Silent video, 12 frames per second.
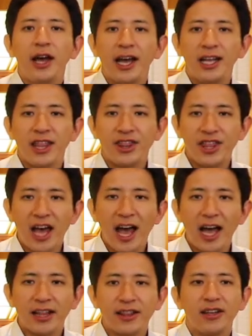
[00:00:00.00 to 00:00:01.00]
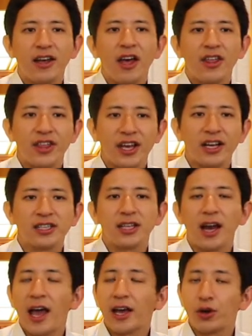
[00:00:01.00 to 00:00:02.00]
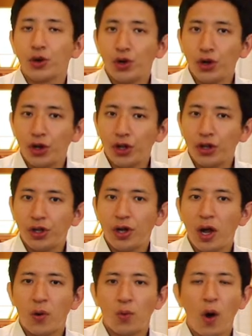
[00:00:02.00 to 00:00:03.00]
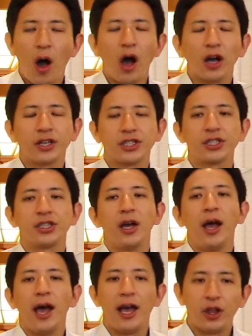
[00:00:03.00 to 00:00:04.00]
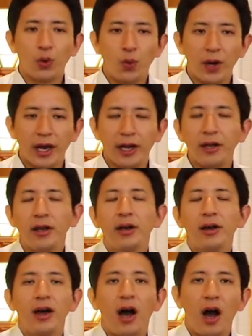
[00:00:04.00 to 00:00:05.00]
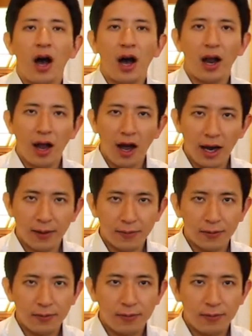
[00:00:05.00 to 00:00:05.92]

and that things like wood, rocks, and wind are alive.